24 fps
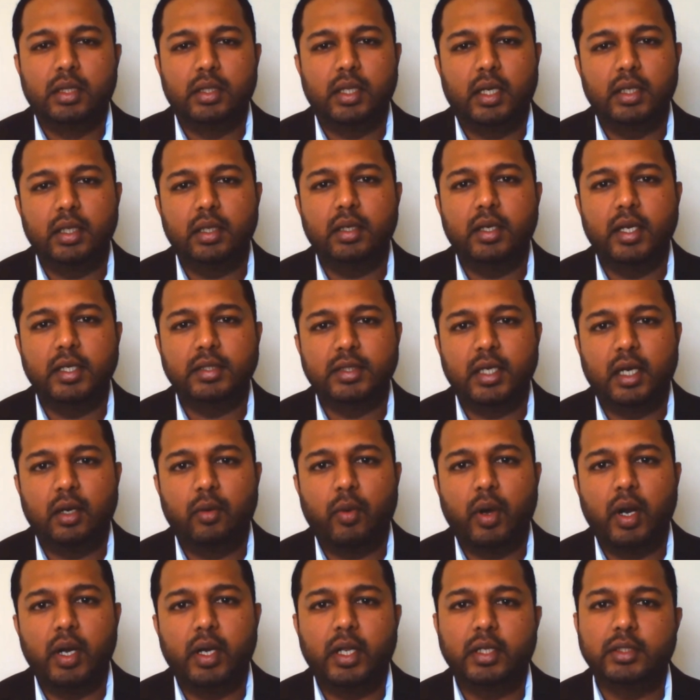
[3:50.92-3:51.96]
The other
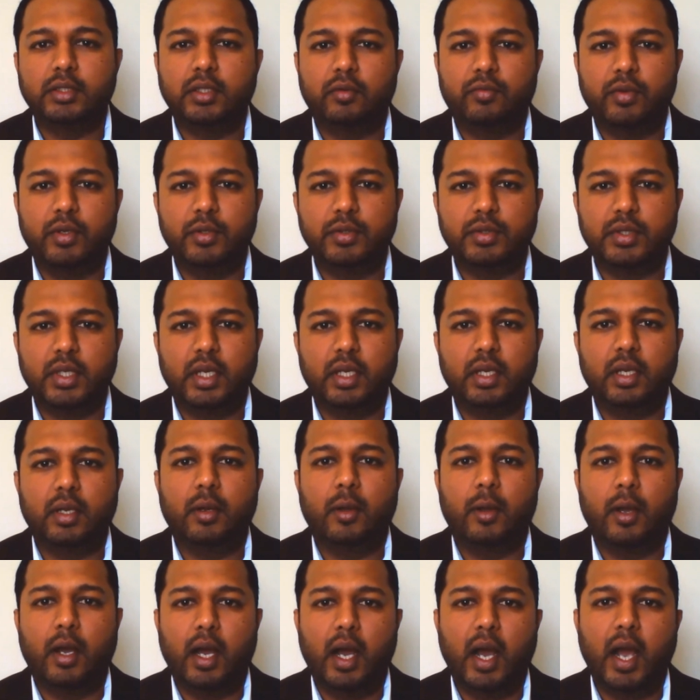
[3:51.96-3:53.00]
disadvantage of
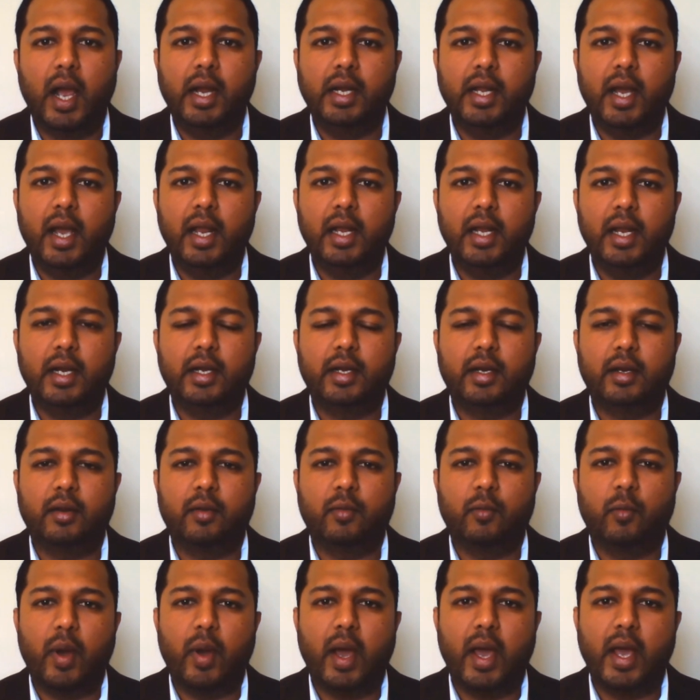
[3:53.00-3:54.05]
using a high
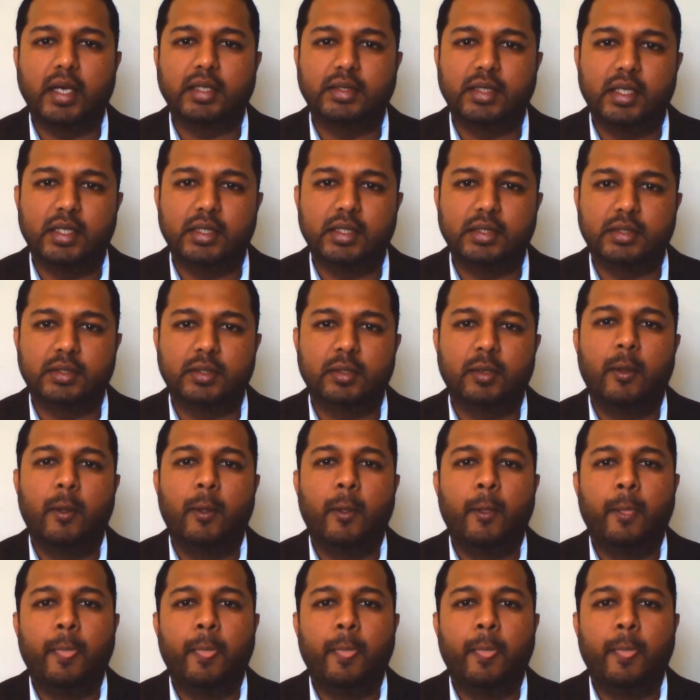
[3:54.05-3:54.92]
dielectric wax is